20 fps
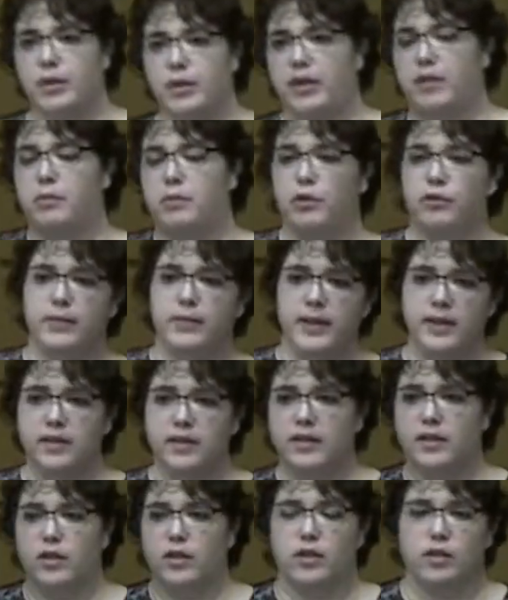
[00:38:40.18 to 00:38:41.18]
with the
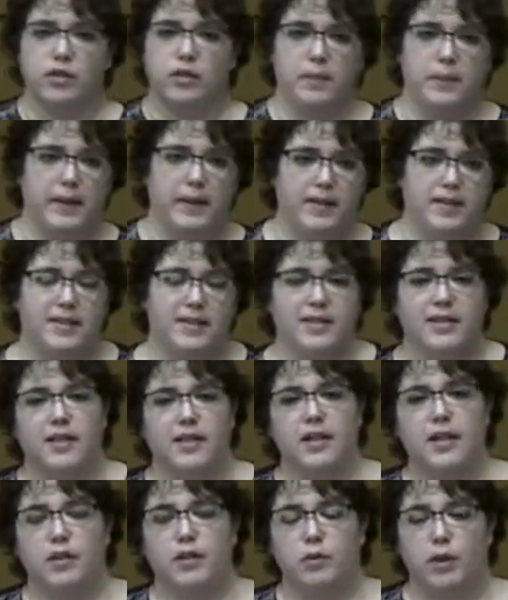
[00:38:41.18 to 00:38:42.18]
movement, it also depends
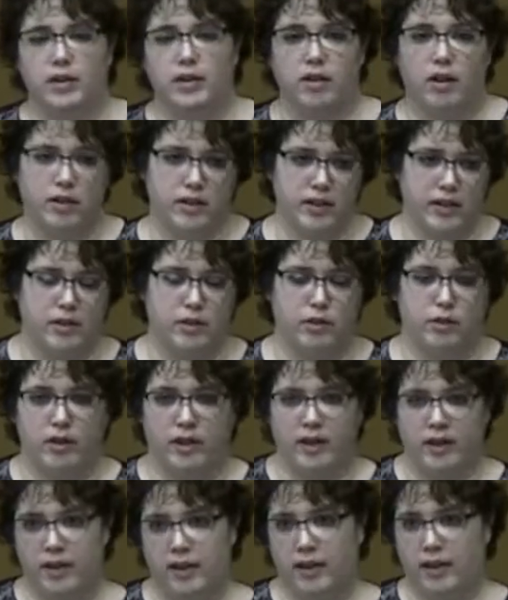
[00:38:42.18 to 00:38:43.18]
what context you're
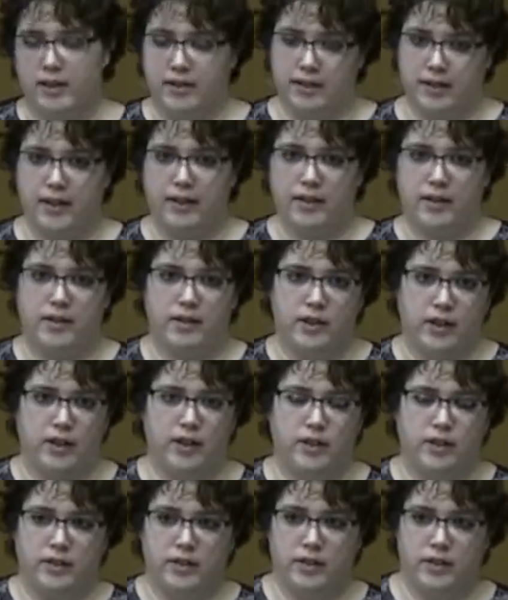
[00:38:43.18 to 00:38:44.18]
in inside the
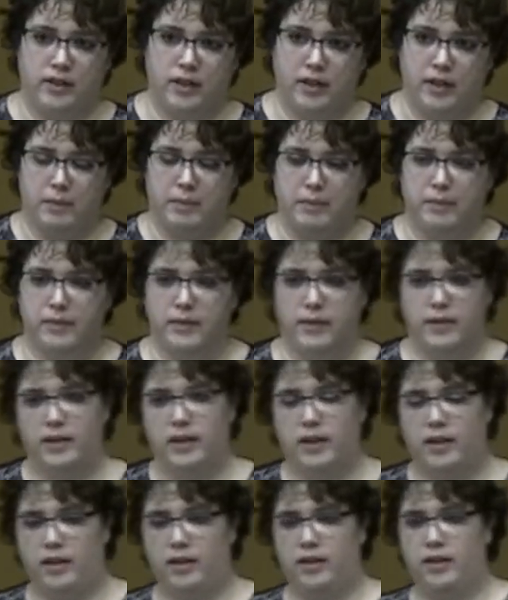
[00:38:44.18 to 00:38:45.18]
entire um,
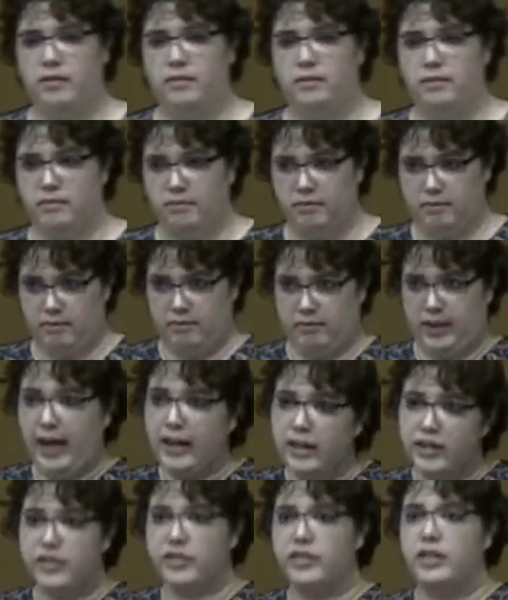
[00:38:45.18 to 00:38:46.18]
uh,
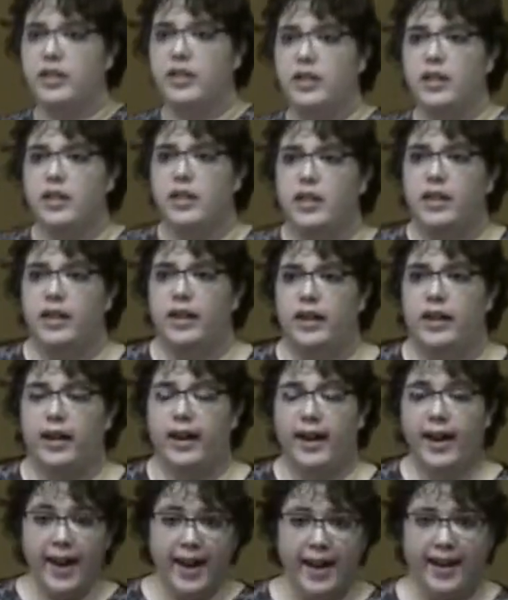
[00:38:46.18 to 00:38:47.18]
text
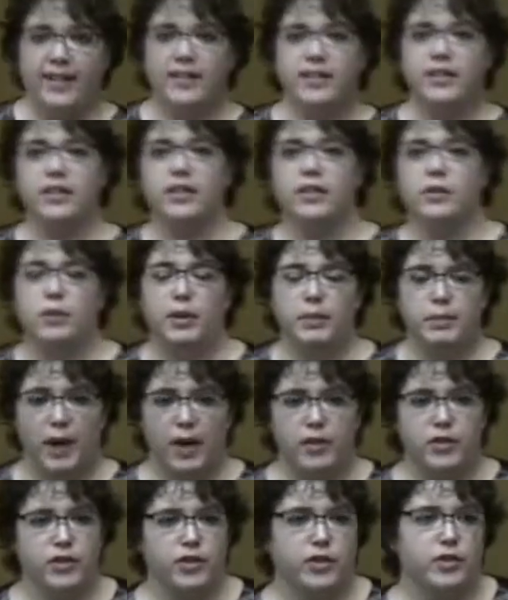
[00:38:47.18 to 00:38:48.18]
and what
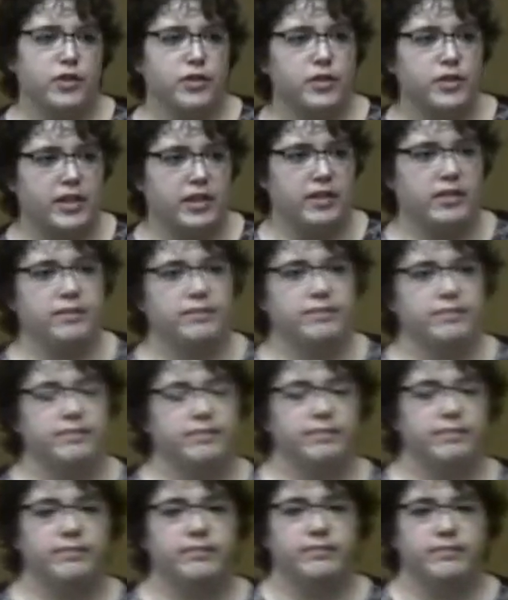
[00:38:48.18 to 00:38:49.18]
browser you're using,
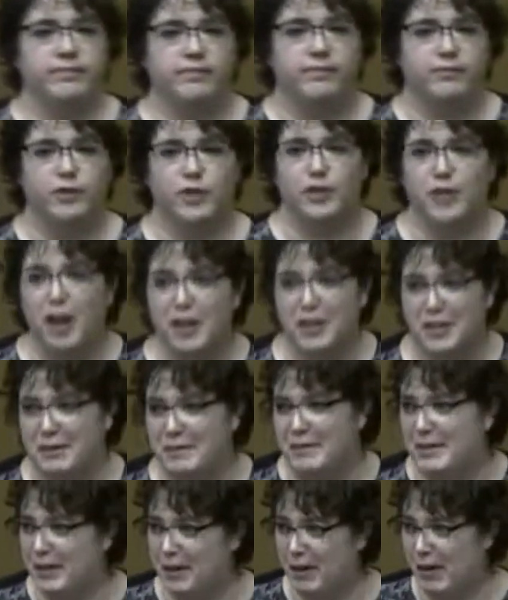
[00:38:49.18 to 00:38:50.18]
which is
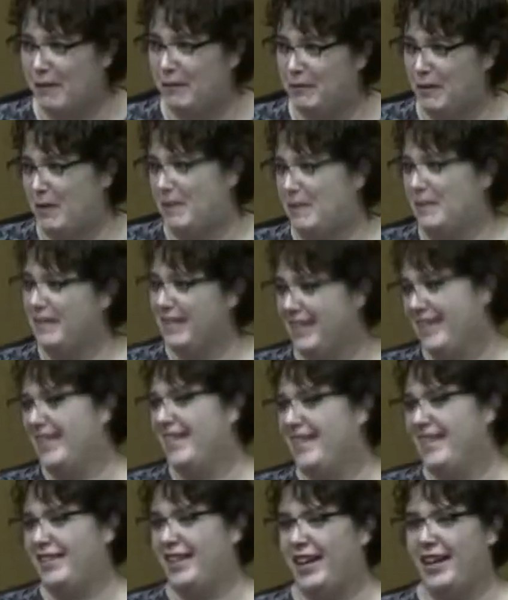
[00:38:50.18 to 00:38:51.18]
awesome. It's so helpful.
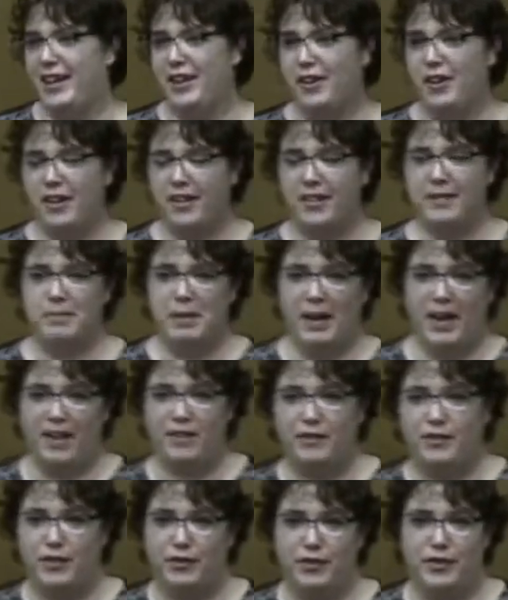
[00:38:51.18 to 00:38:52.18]
They all
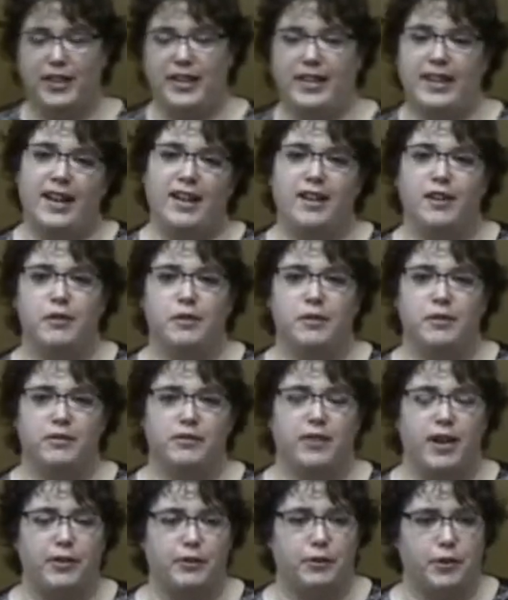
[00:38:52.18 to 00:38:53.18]
behave differently now.
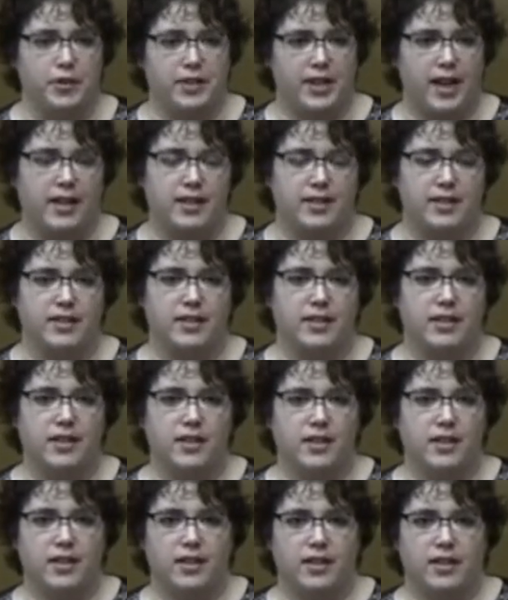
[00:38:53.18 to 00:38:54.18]
Firefox has
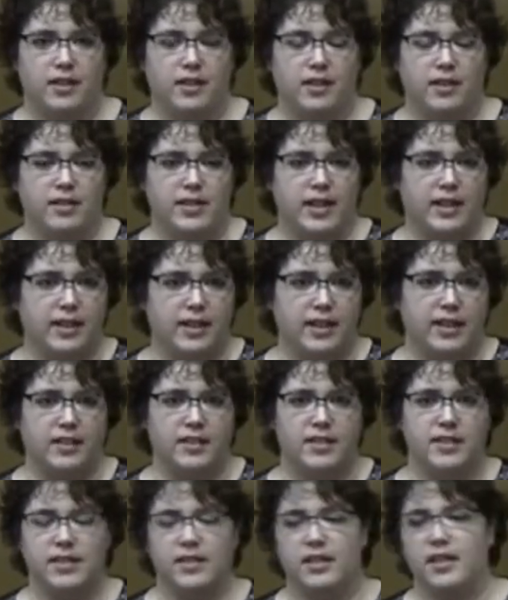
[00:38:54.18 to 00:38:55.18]
uh,
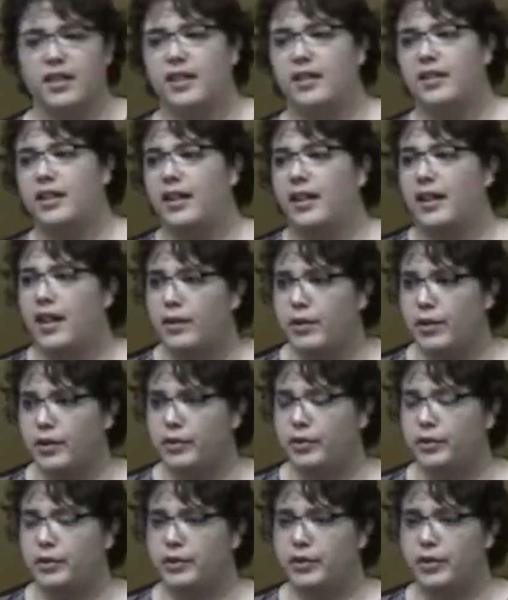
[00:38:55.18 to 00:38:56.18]
settings that allow
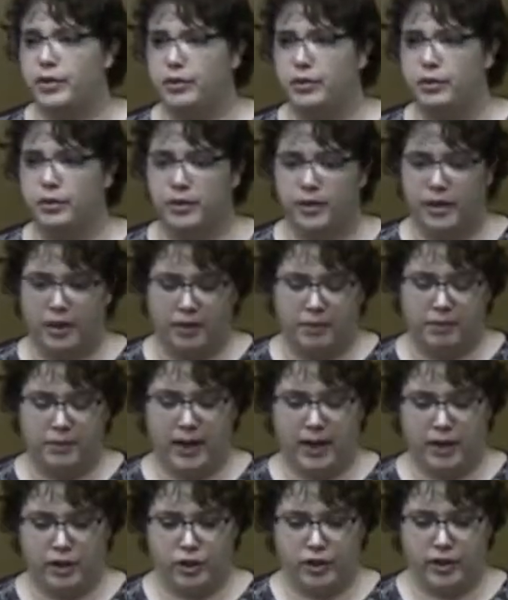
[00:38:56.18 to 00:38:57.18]
you to um,
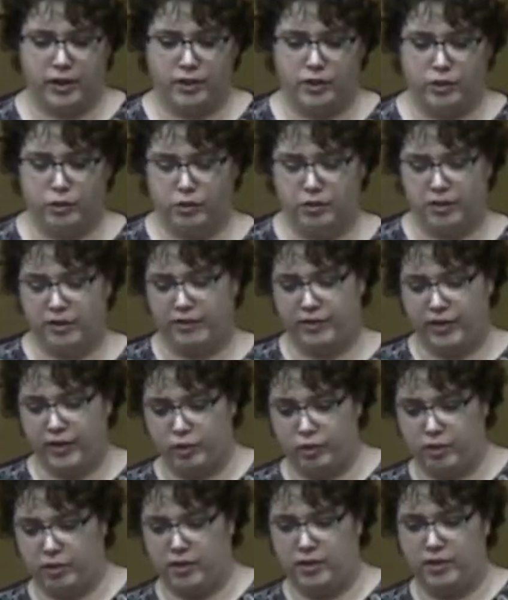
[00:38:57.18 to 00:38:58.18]
actually do the
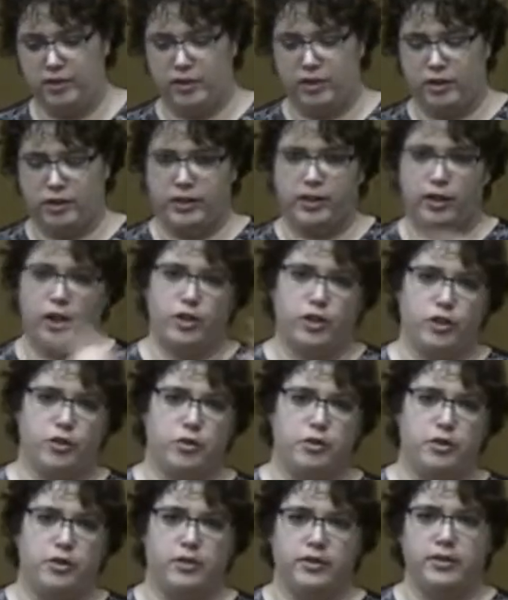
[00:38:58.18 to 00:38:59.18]
visual or
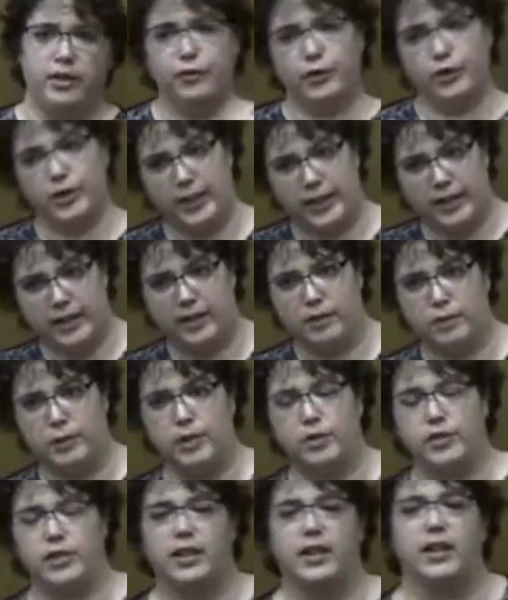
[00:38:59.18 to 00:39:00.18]
logical differently when
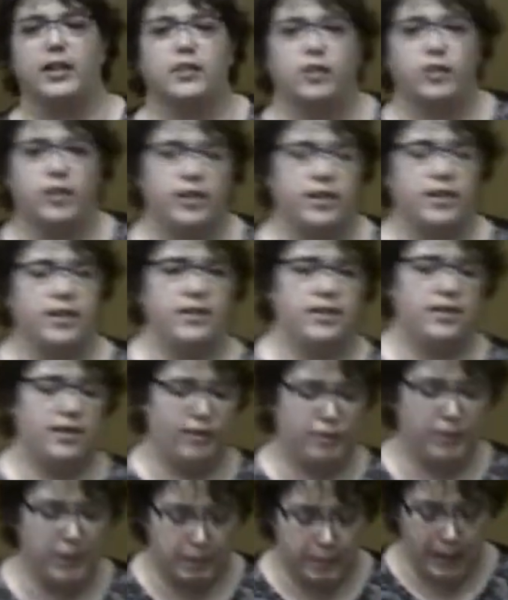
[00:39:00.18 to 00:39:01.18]
you select and all that kind of
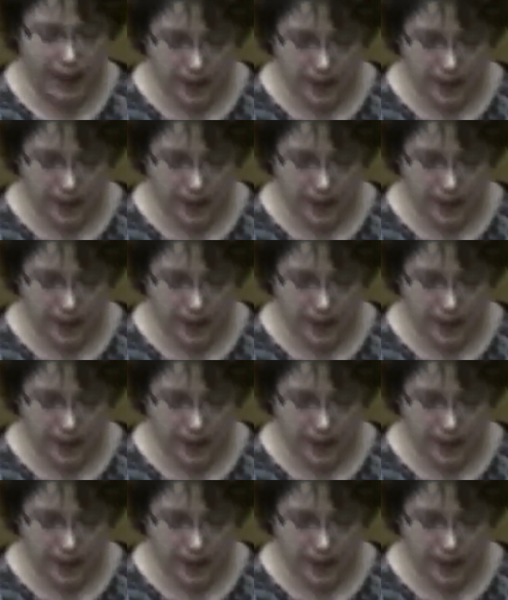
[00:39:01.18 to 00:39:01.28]
stuff. But